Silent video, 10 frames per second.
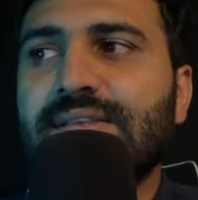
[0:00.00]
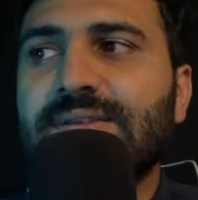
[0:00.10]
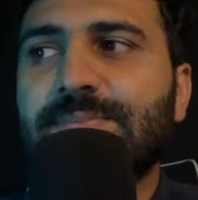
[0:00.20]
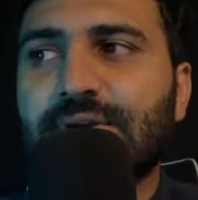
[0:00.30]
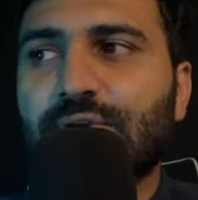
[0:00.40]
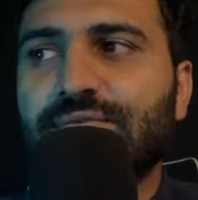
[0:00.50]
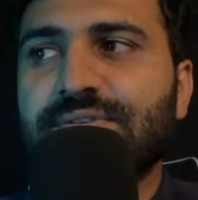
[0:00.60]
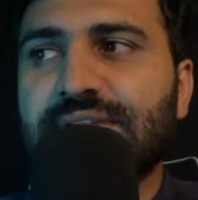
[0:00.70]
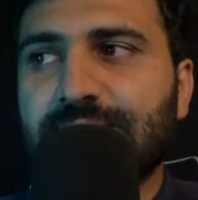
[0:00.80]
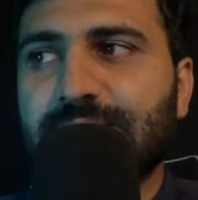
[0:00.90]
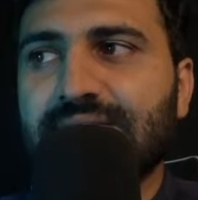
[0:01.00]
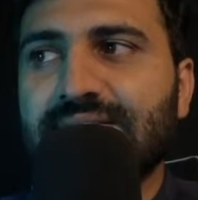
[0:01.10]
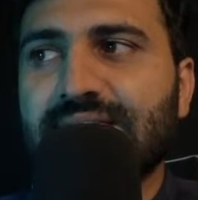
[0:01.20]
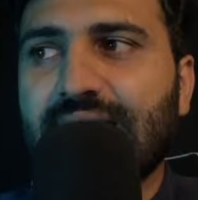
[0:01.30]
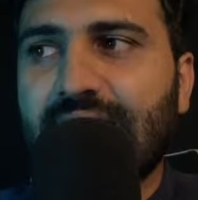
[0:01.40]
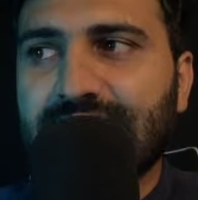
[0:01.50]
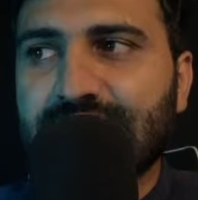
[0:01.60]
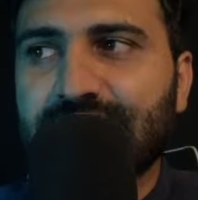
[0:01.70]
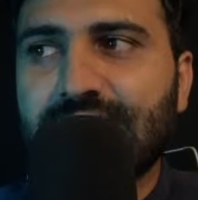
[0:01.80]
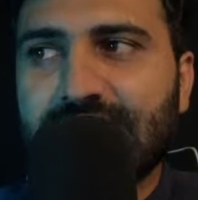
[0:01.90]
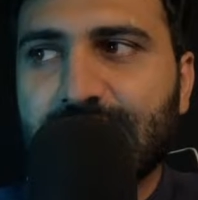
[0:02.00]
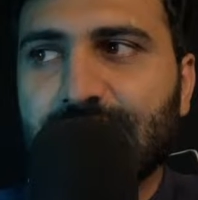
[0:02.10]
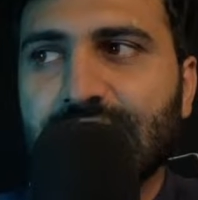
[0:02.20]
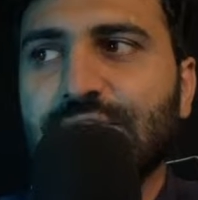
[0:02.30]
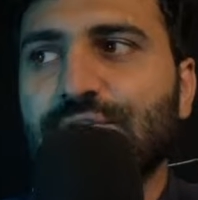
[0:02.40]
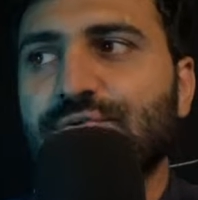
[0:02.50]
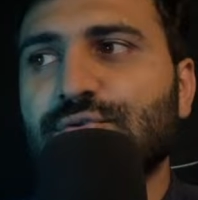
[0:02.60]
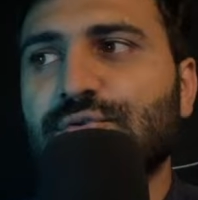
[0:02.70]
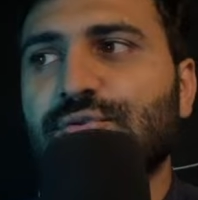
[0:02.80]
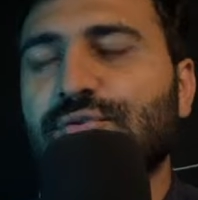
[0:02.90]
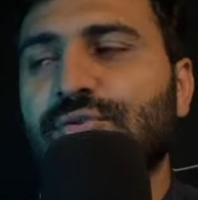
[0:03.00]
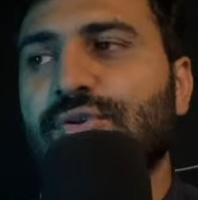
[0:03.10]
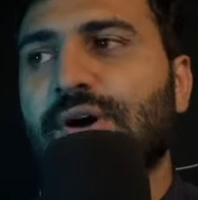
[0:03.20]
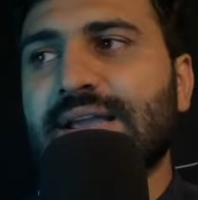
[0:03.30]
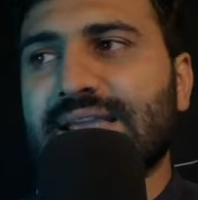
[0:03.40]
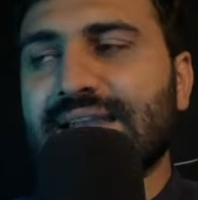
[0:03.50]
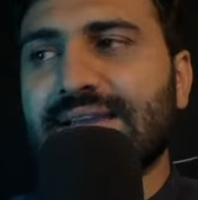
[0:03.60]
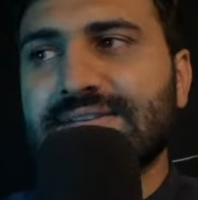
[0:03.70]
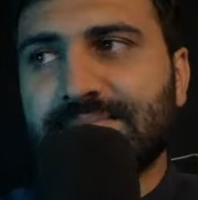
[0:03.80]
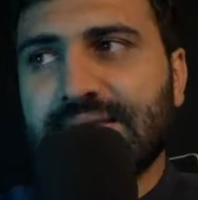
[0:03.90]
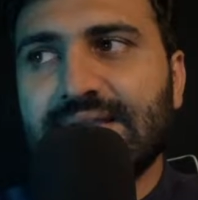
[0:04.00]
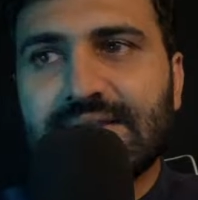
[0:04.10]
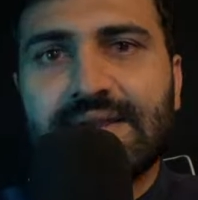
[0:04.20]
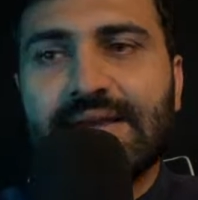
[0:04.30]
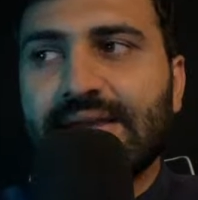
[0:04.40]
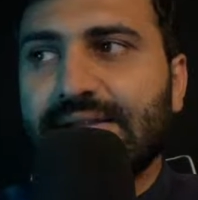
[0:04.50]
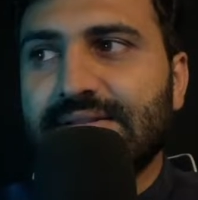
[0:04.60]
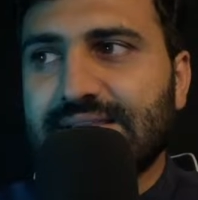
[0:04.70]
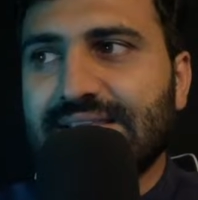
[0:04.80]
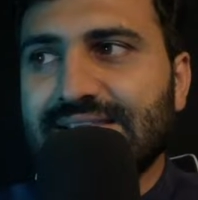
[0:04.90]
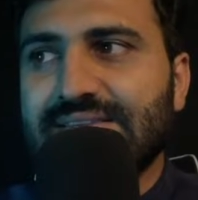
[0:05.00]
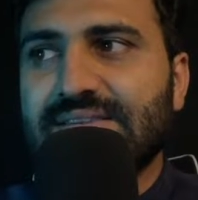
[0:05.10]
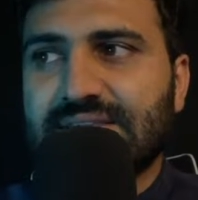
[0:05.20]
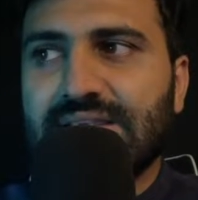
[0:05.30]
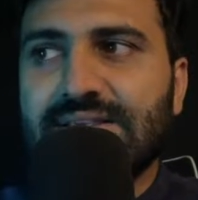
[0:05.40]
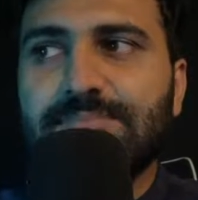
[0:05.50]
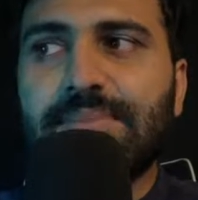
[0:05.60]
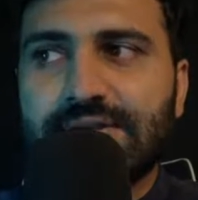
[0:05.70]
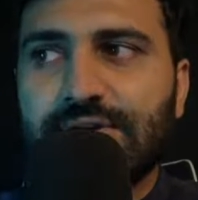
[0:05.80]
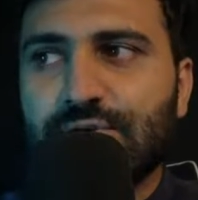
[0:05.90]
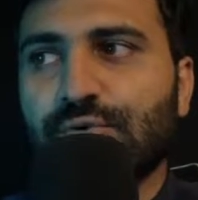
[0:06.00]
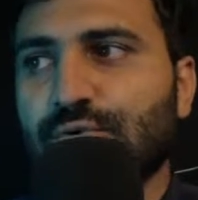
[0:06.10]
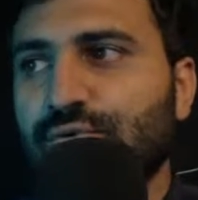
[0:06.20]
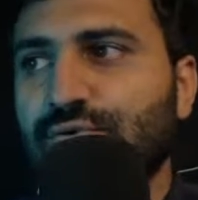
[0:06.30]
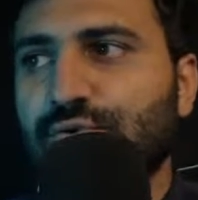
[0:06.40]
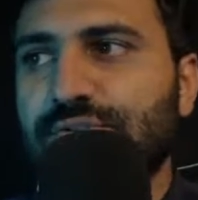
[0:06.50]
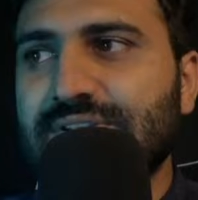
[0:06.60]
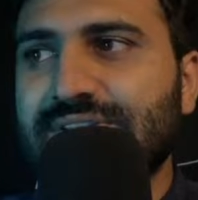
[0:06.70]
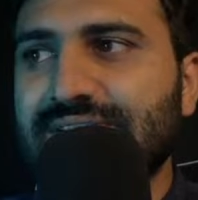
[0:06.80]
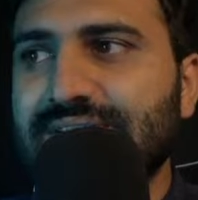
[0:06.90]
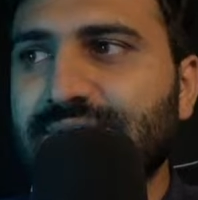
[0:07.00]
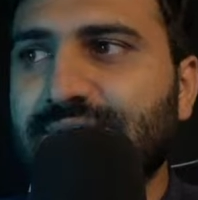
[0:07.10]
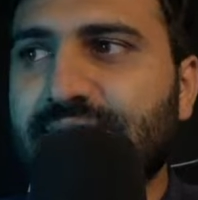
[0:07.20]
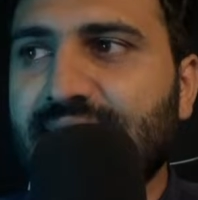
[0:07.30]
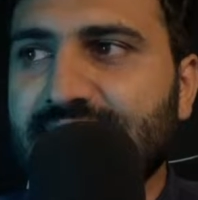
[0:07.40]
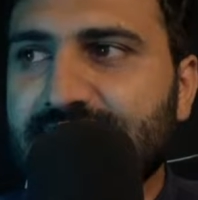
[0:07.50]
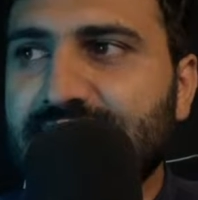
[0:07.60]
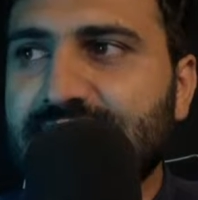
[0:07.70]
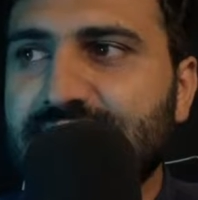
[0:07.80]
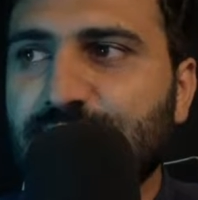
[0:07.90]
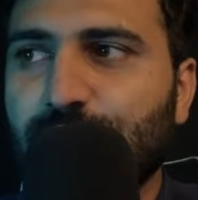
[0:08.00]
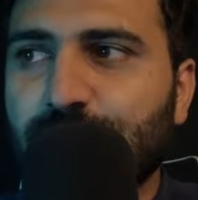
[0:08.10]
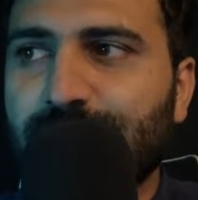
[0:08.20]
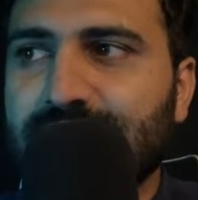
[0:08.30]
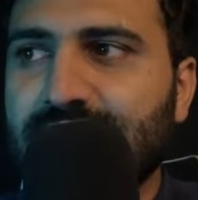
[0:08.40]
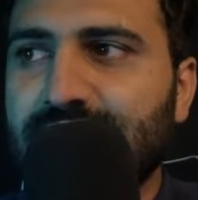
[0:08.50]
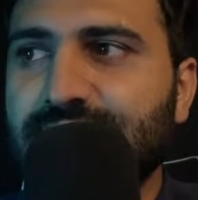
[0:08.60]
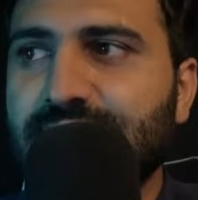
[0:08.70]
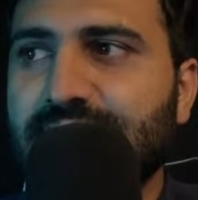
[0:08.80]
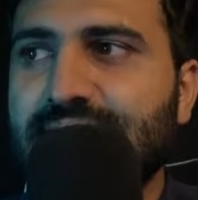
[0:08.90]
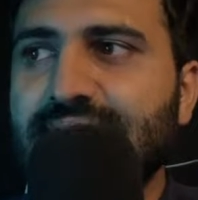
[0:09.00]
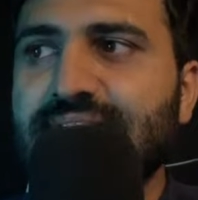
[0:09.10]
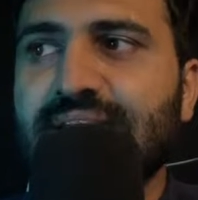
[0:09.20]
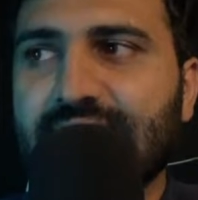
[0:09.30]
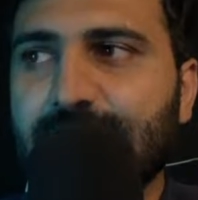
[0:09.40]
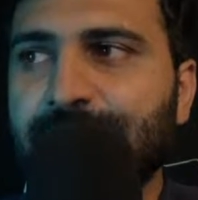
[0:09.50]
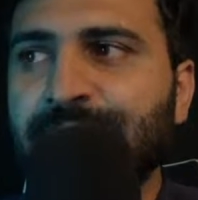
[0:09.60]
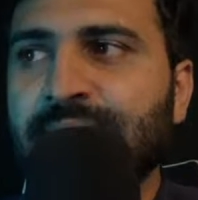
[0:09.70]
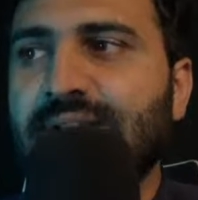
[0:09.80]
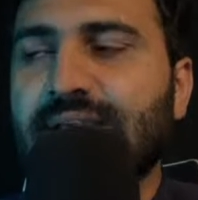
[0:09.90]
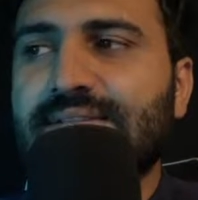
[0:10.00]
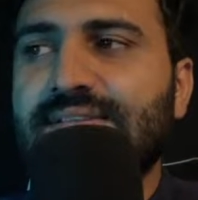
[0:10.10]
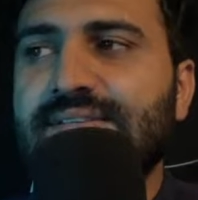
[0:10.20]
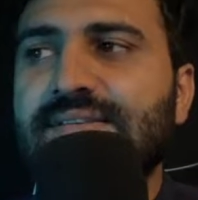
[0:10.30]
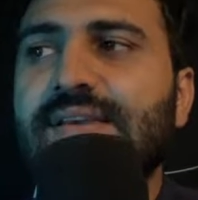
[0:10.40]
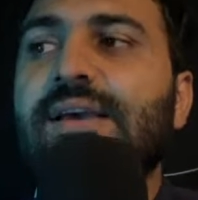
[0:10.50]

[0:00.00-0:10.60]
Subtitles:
bundle of statements as a variable, so I can explain these things better to you. So this is flagged, this all method is flagged as a, like this is